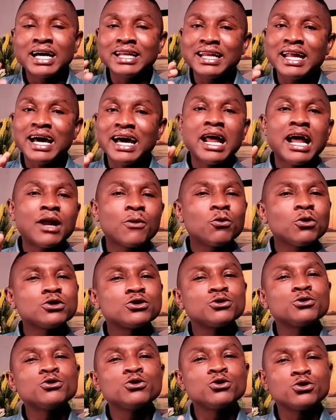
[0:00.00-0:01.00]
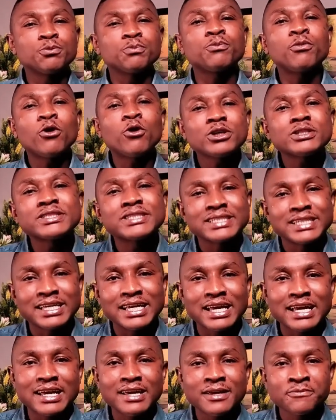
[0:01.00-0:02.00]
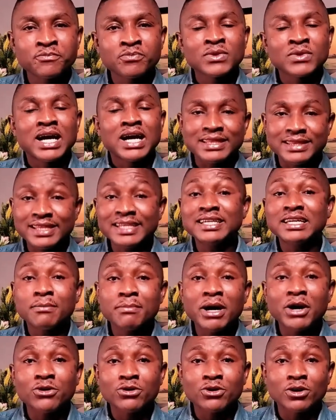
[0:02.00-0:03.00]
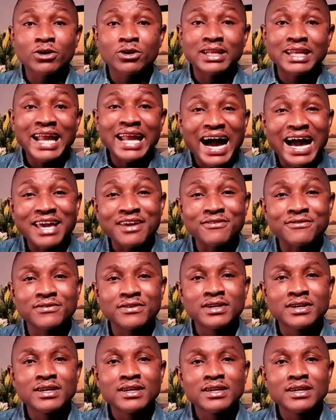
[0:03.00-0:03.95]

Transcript: And I want you to pause here and think about your life.